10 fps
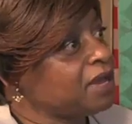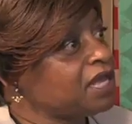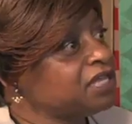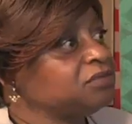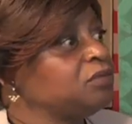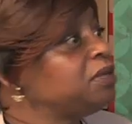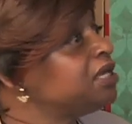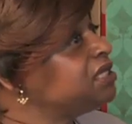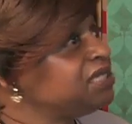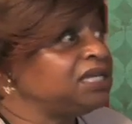husband
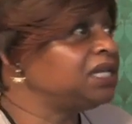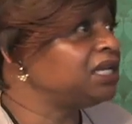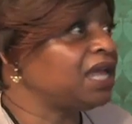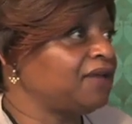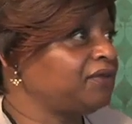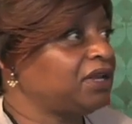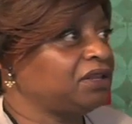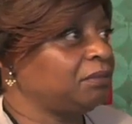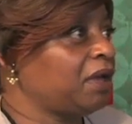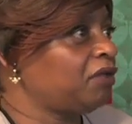because he didn't have
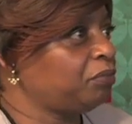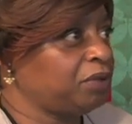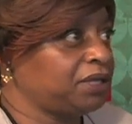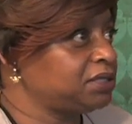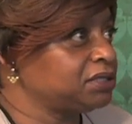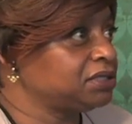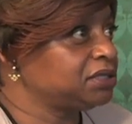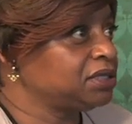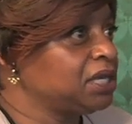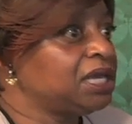another mouthpiece.
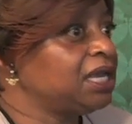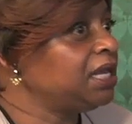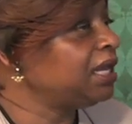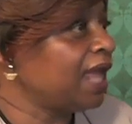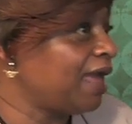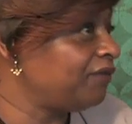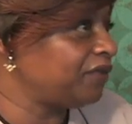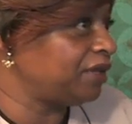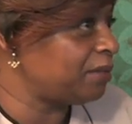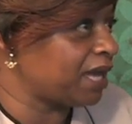He didn't have
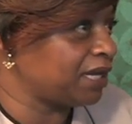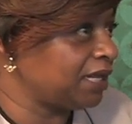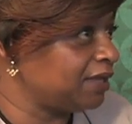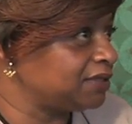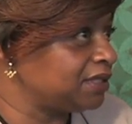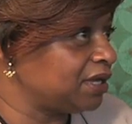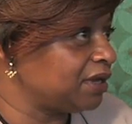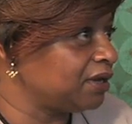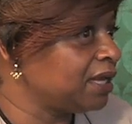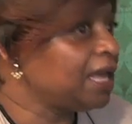anybody else
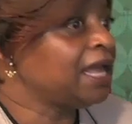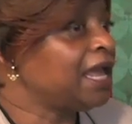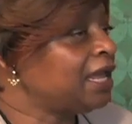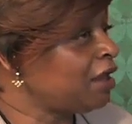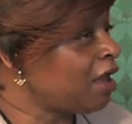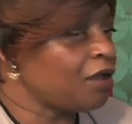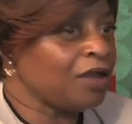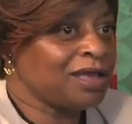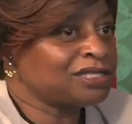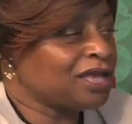there. And
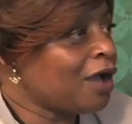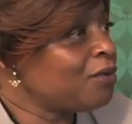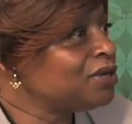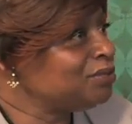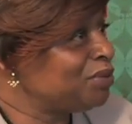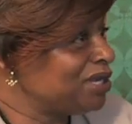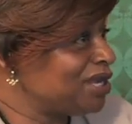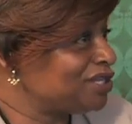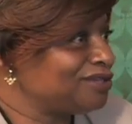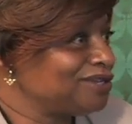it's always been
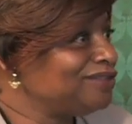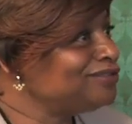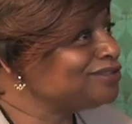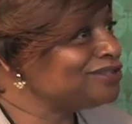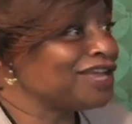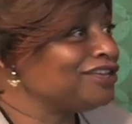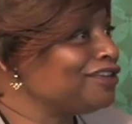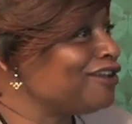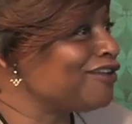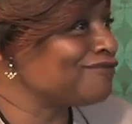us. He's taking
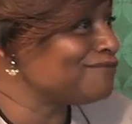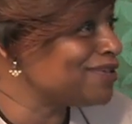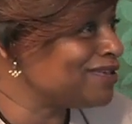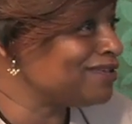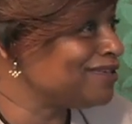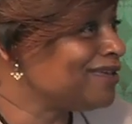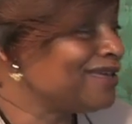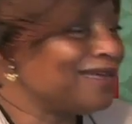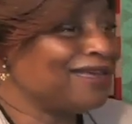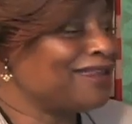care of me,
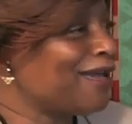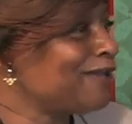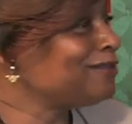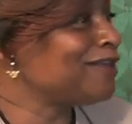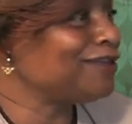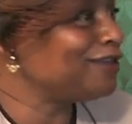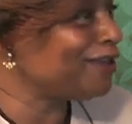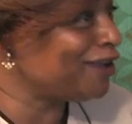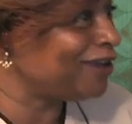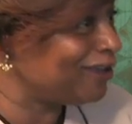yeah. and I take
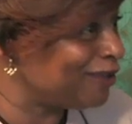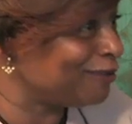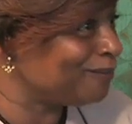care of him.